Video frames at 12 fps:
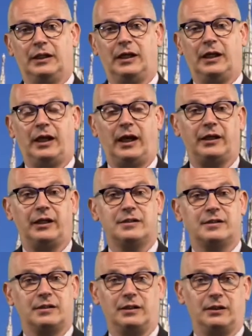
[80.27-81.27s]
And
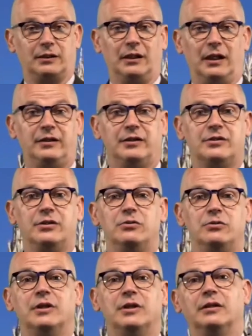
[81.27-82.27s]
it's the latest
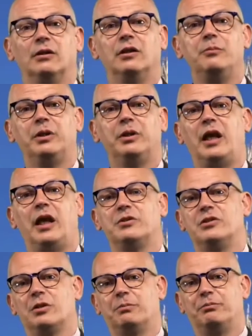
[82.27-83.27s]
news that the Olympic Games
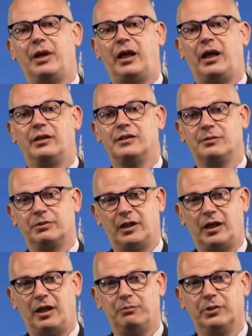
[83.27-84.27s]
in Japan in
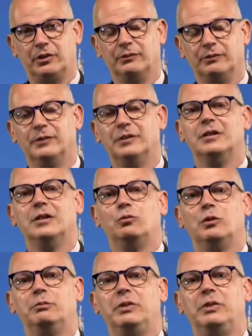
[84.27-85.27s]
September
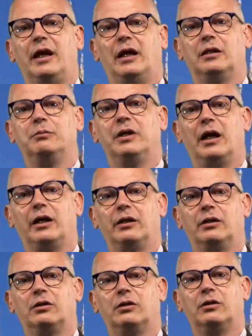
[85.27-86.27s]
will be held behind
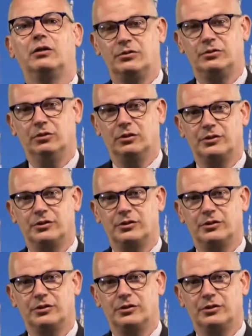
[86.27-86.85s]
closed doors.